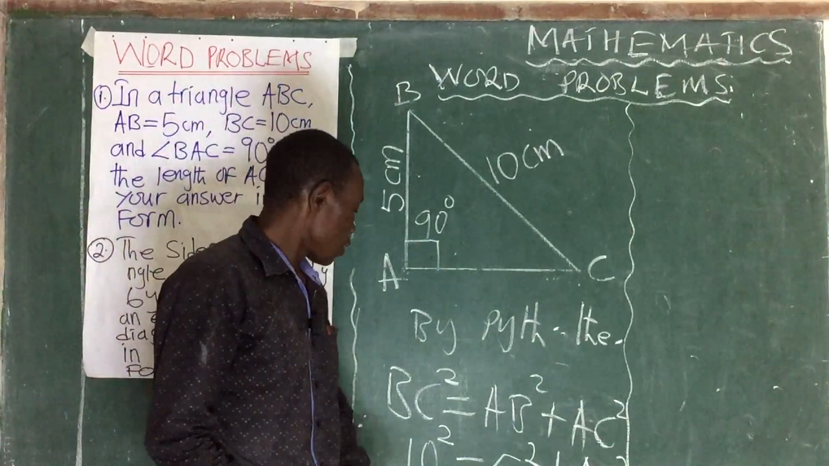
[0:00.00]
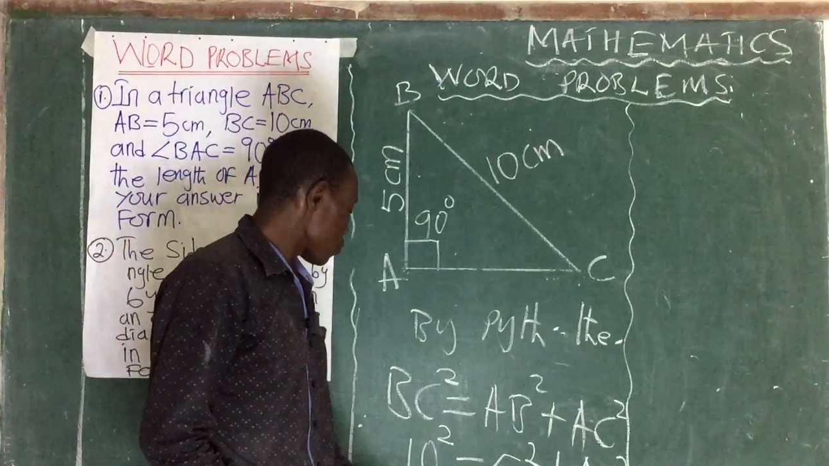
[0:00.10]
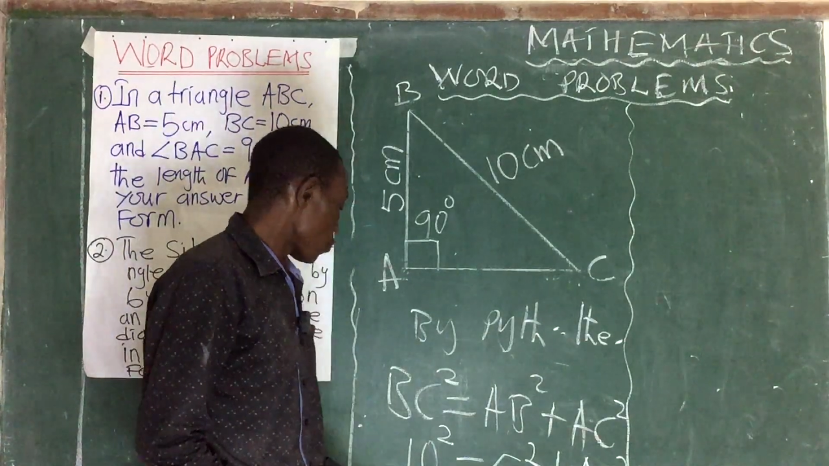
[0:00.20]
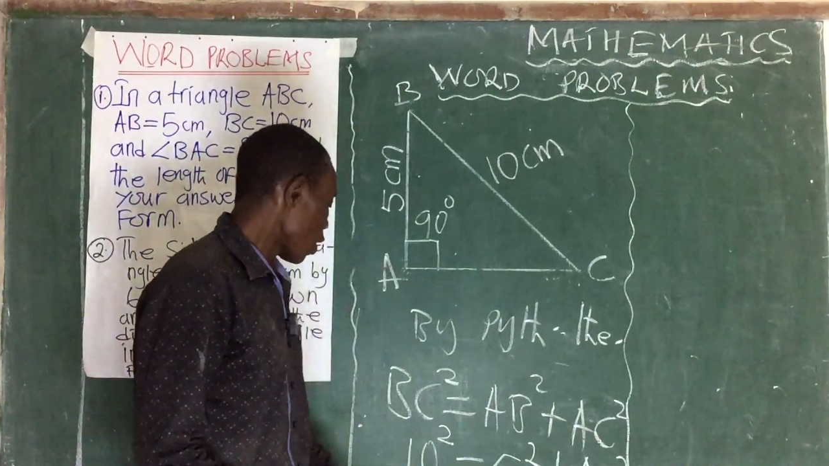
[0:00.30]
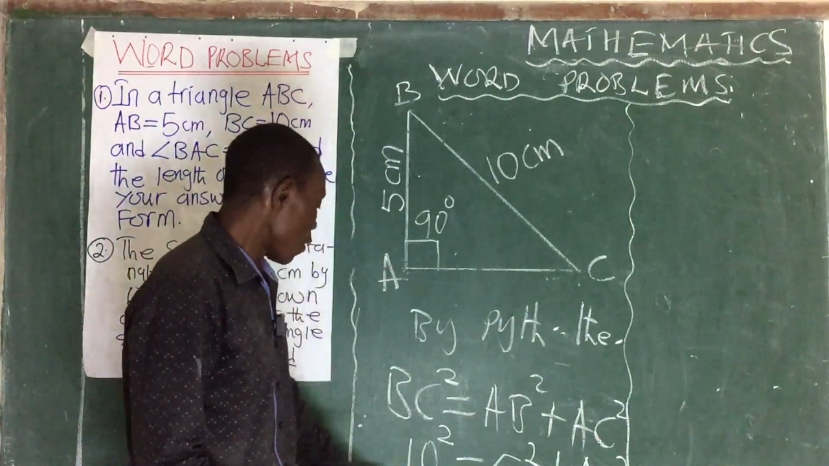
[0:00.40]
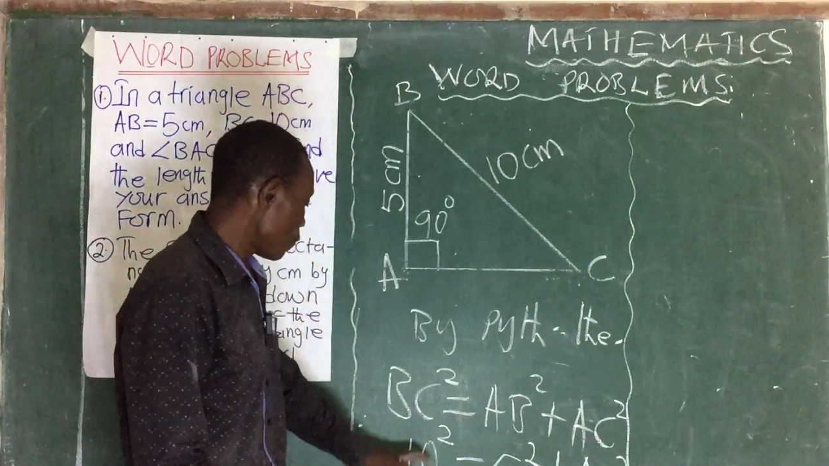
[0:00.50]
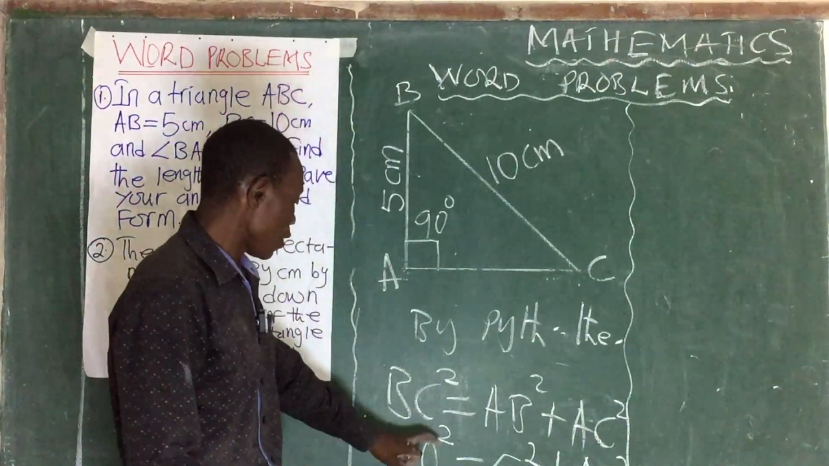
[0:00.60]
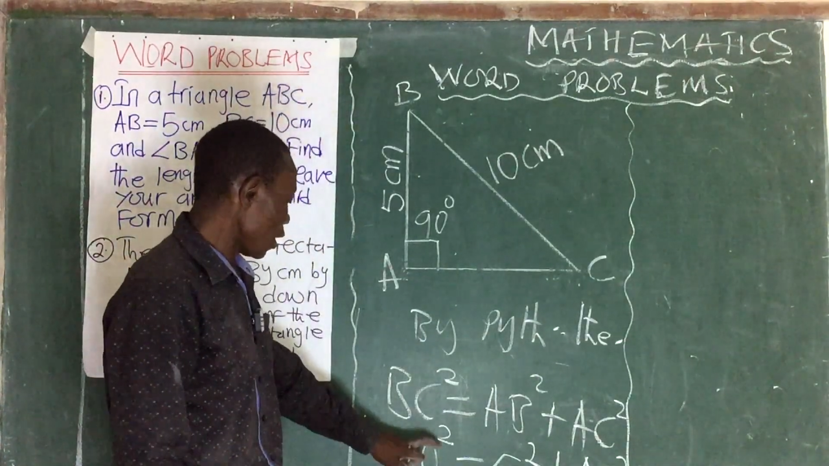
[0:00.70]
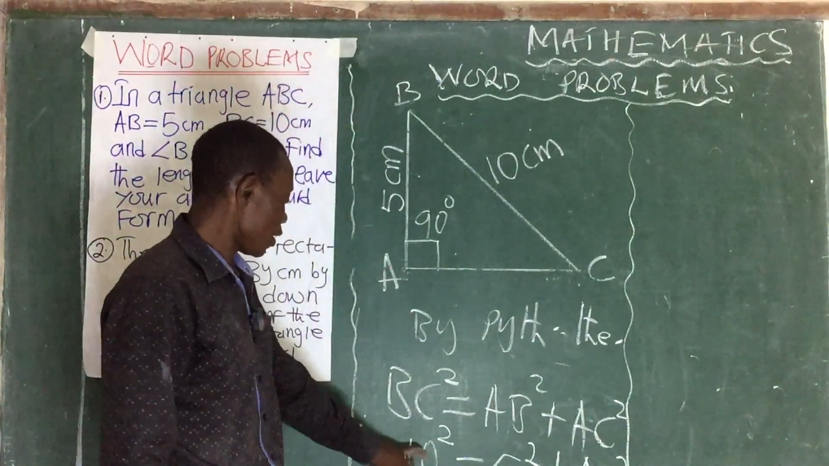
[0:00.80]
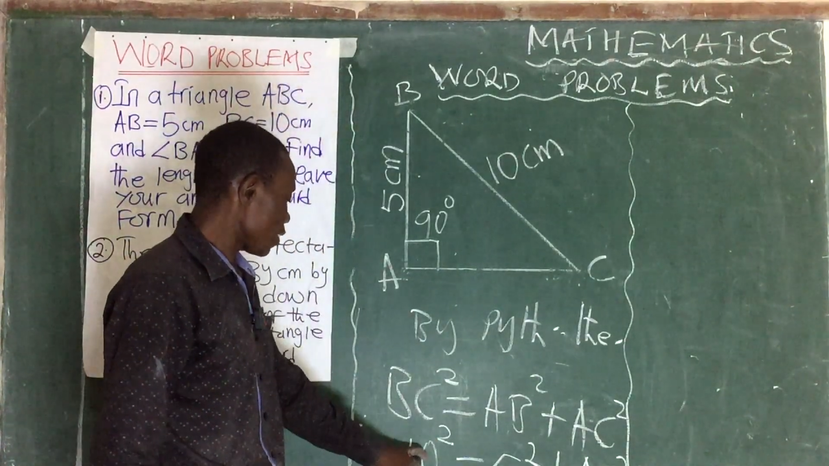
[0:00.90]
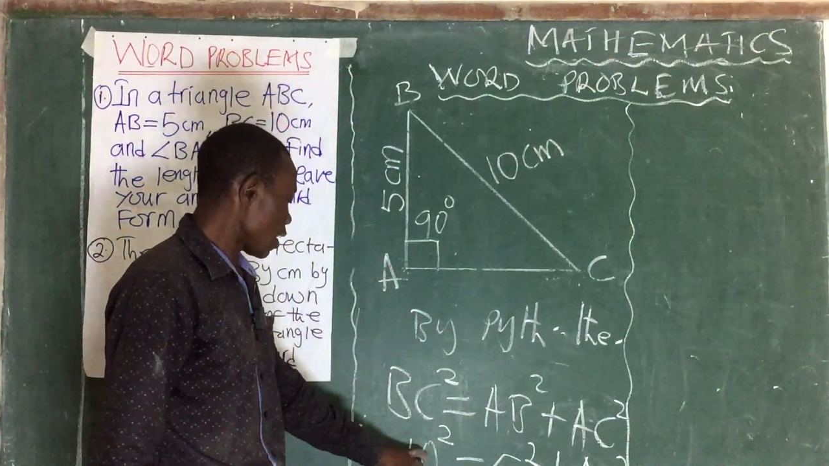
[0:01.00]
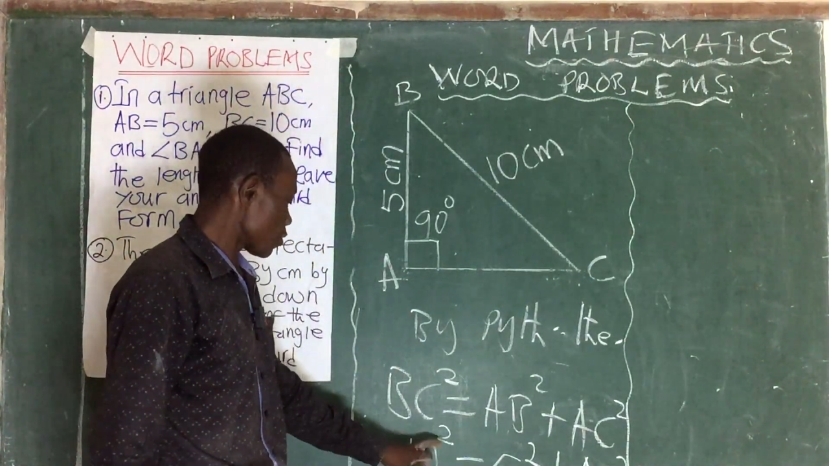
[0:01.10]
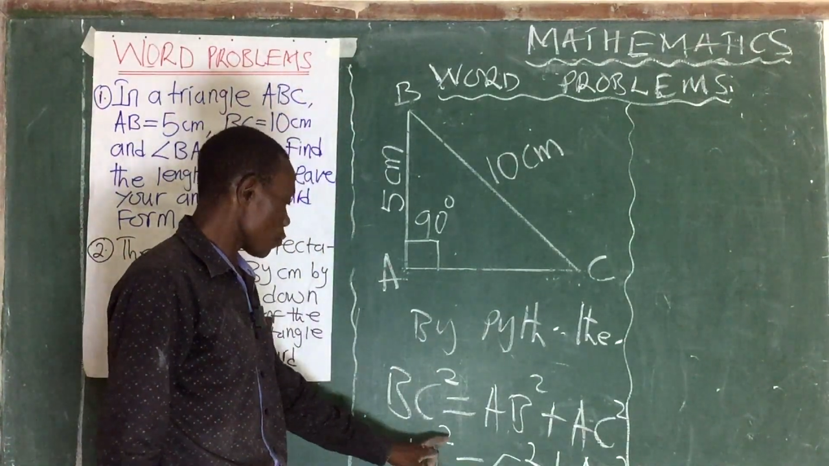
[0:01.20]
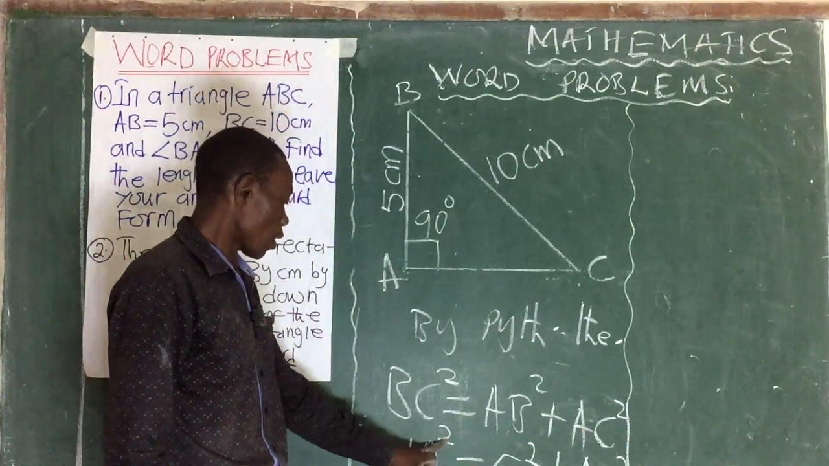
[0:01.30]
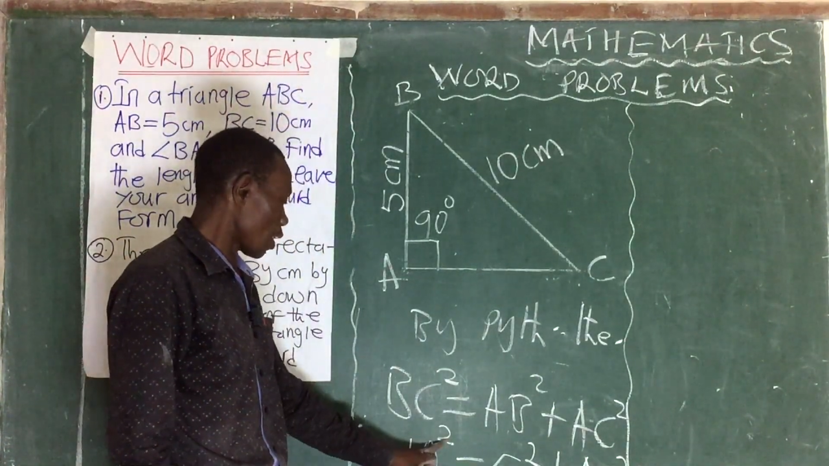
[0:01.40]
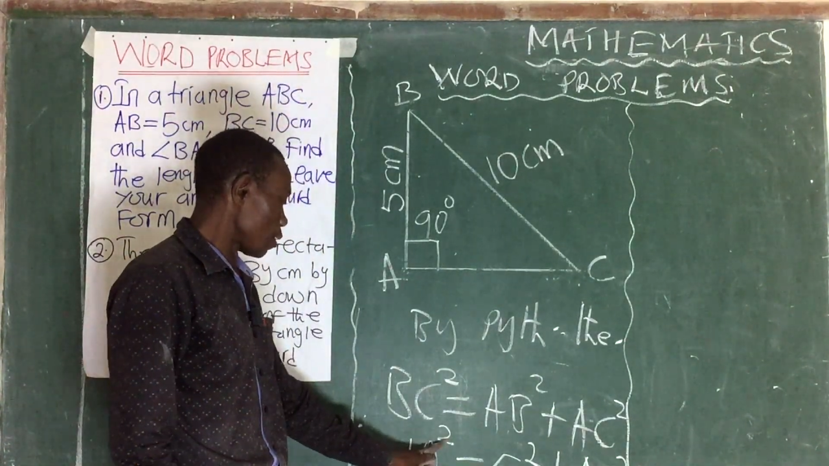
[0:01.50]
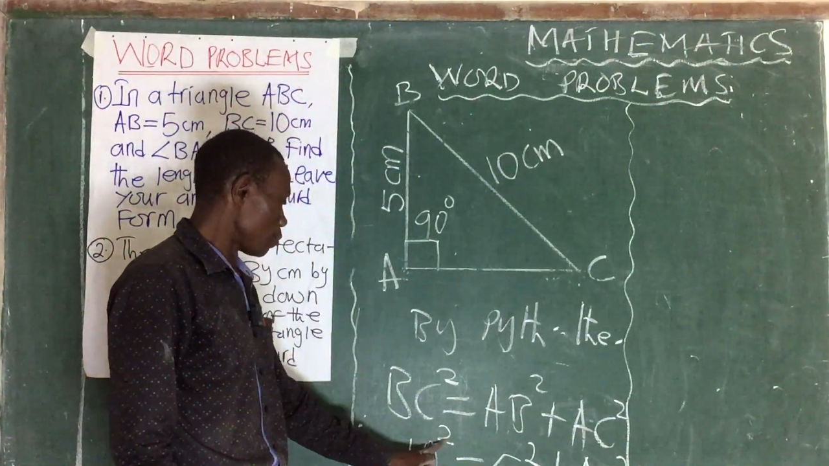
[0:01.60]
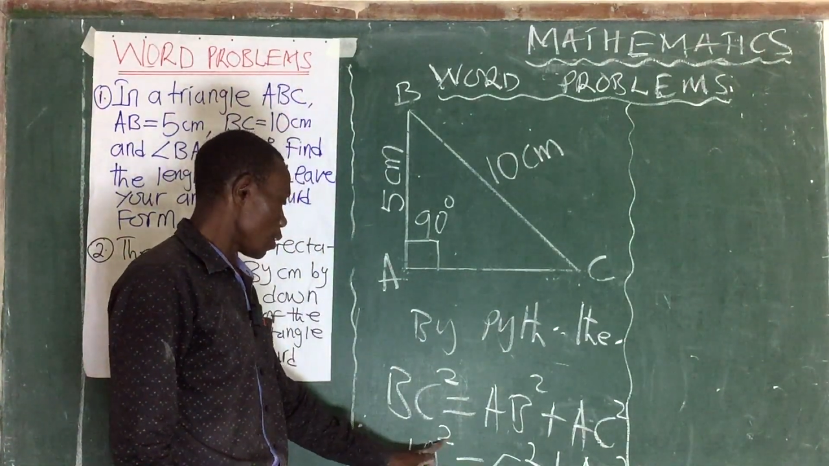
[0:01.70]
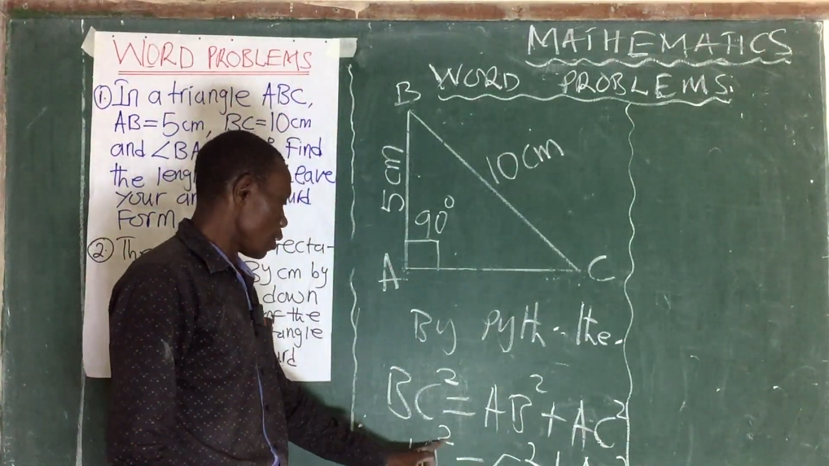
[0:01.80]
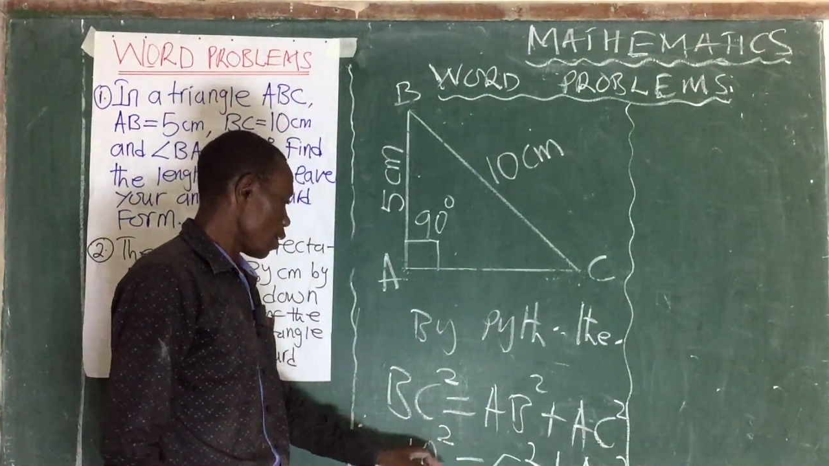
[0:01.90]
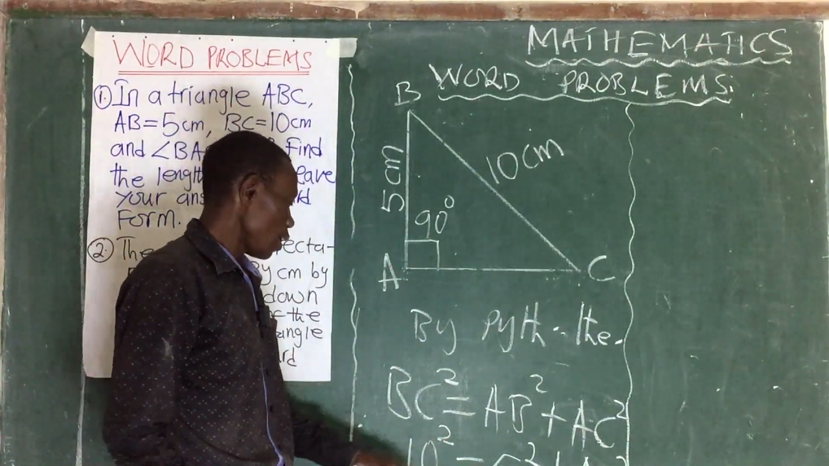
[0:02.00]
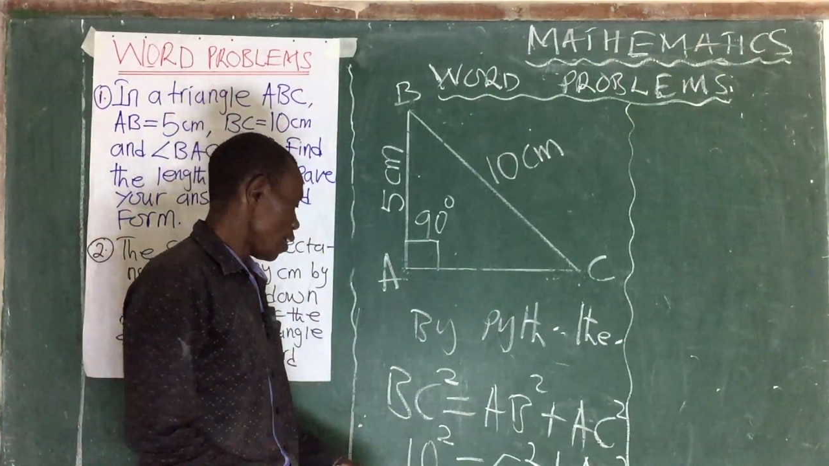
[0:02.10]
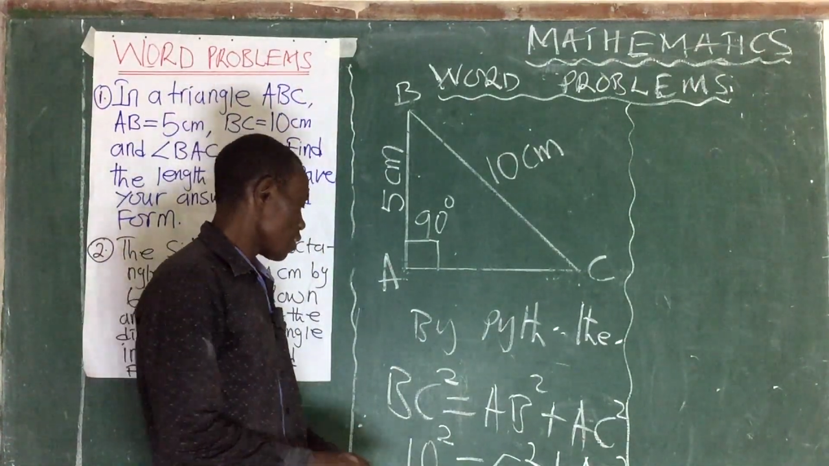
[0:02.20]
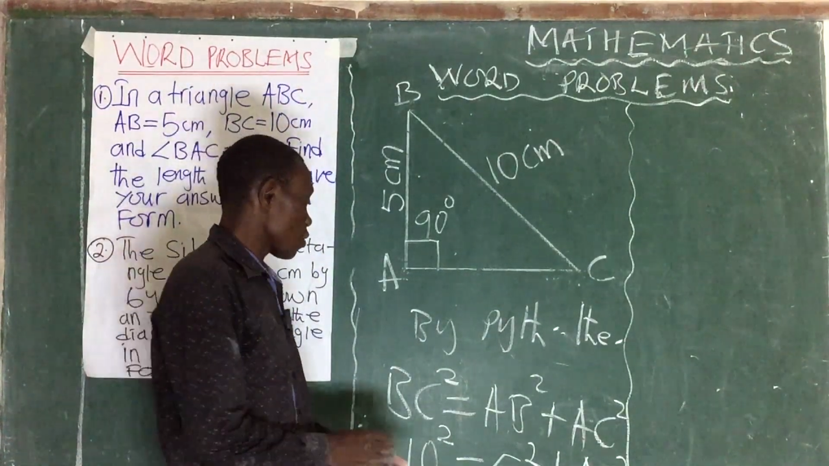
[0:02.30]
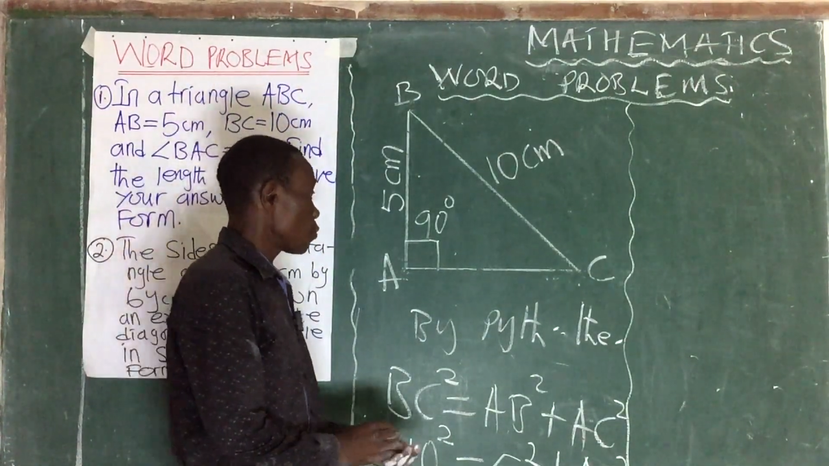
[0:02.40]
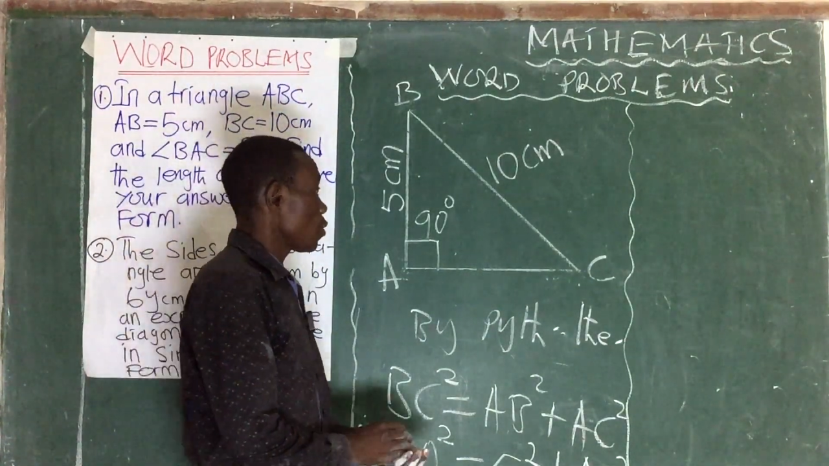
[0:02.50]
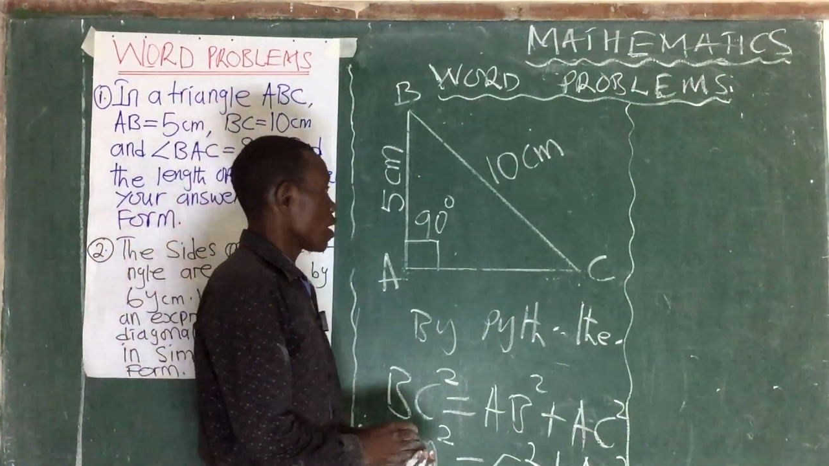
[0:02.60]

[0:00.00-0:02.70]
So we have here 10 squared is as good